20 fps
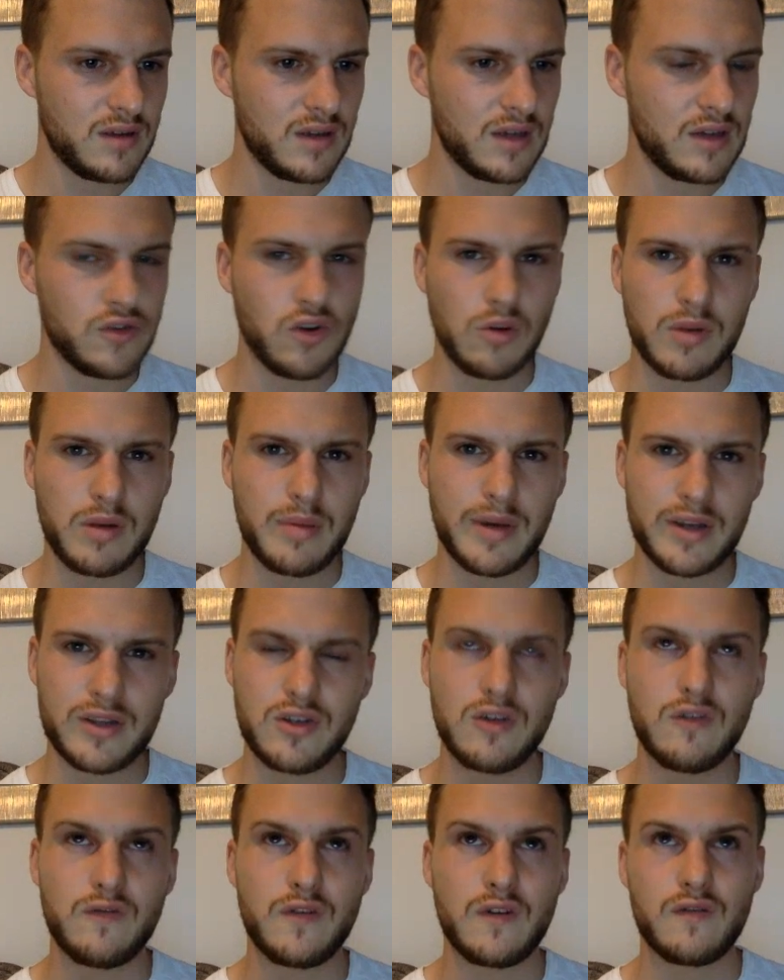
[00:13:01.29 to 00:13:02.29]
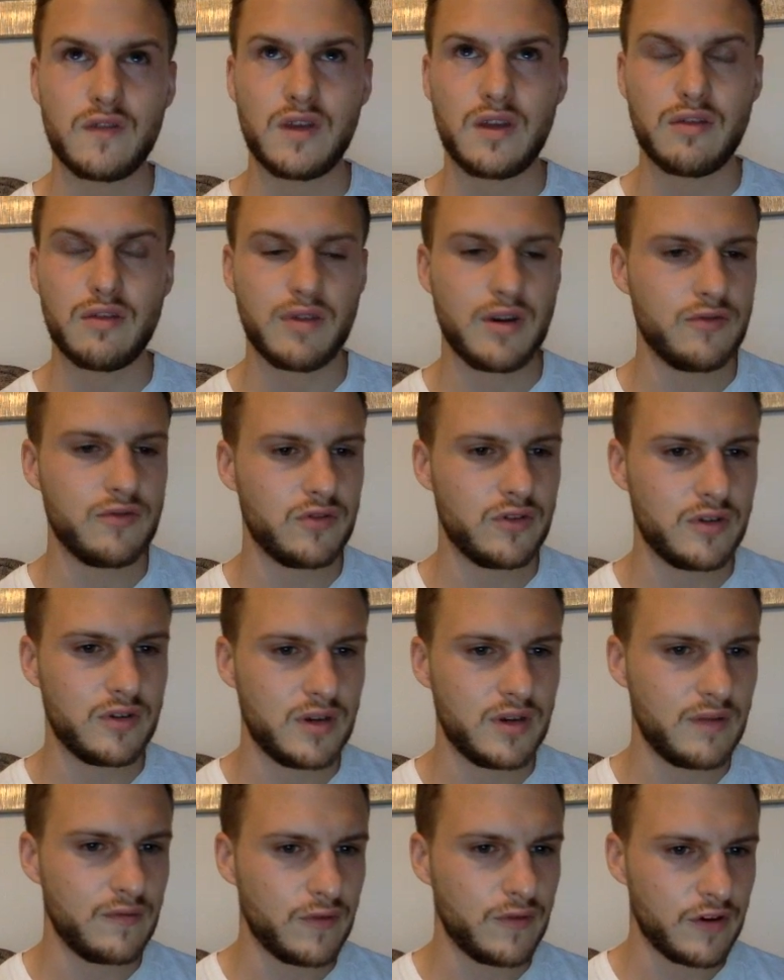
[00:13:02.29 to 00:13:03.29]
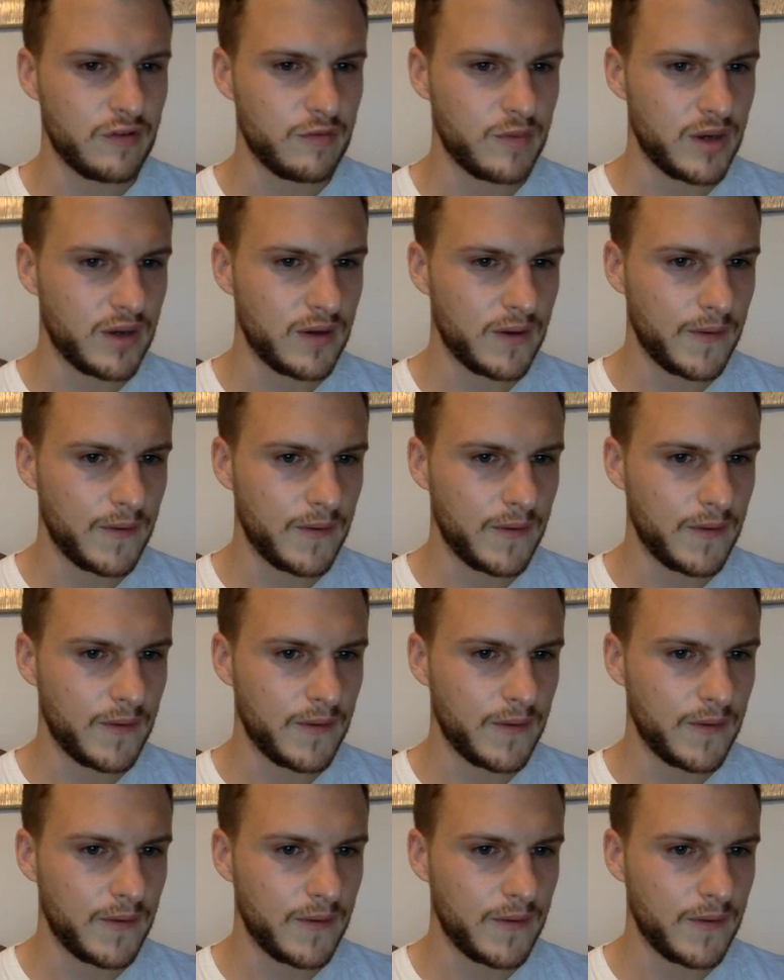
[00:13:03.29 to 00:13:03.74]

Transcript: He's normally about 250, 300 in front of me.